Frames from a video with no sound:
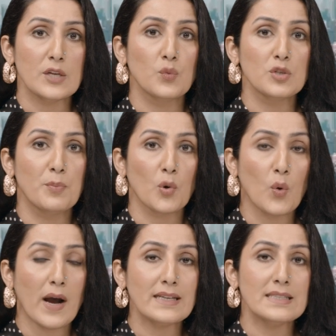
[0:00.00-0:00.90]
it would
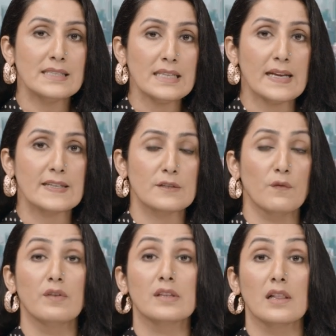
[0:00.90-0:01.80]
provide CS
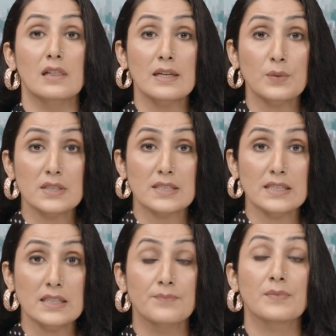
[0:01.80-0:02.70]
with
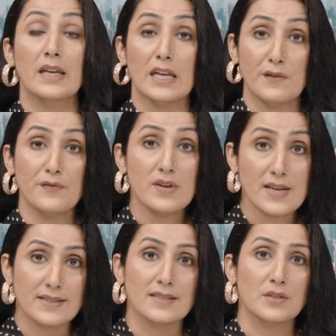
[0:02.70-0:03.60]
liquidity if
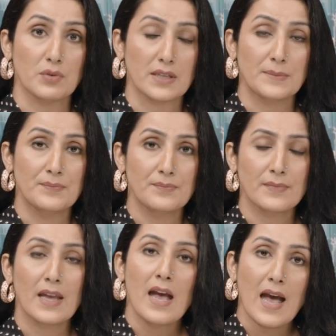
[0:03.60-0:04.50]
necessary.
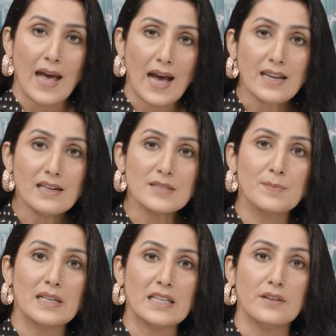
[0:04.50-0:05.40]
Analysts
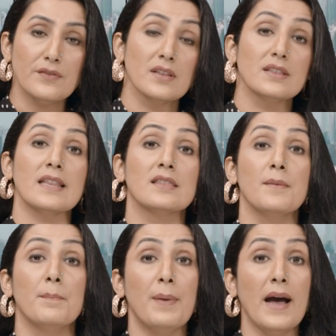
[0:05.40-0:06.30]
believe that
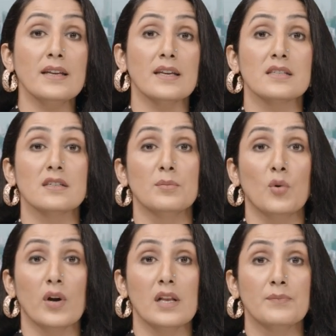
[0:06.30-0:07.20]
the banking
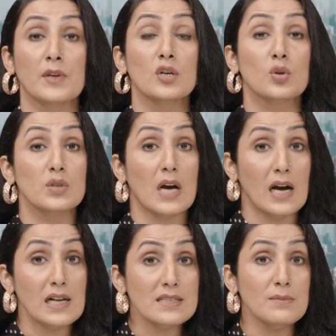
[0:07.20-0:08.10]
turmoil could
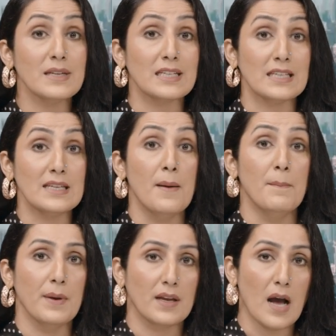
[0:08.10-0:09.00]
ultimately
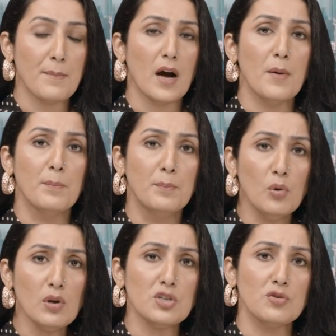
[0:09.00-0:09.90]
become a
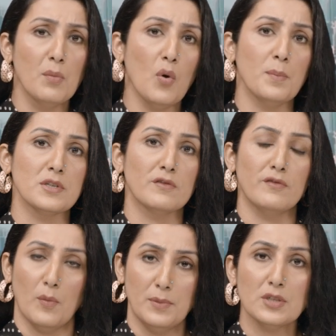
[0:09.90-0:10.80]
bullish moment
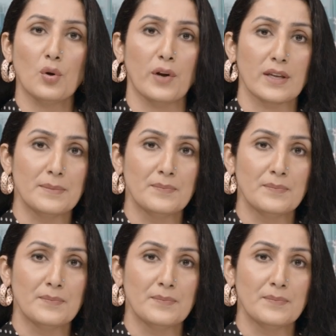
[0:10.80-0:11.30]
for Bitcoin.